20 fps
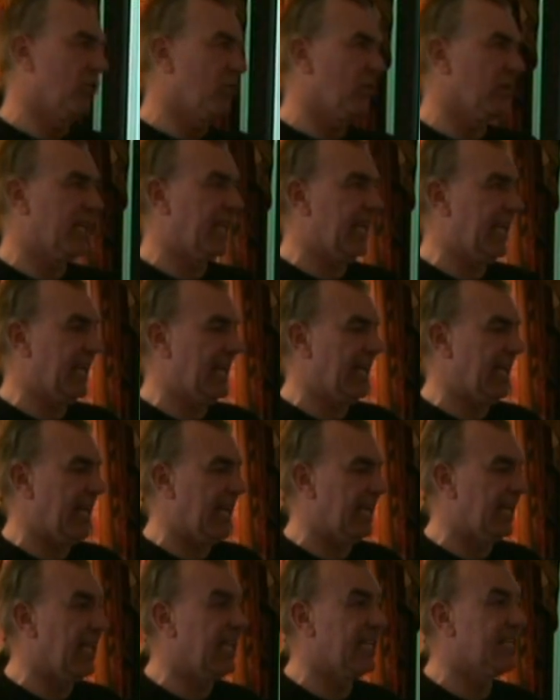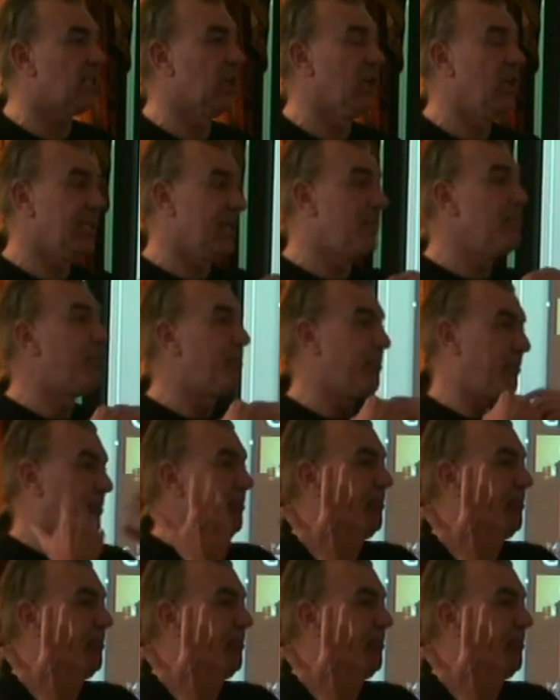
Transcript: drunk it and it's turned him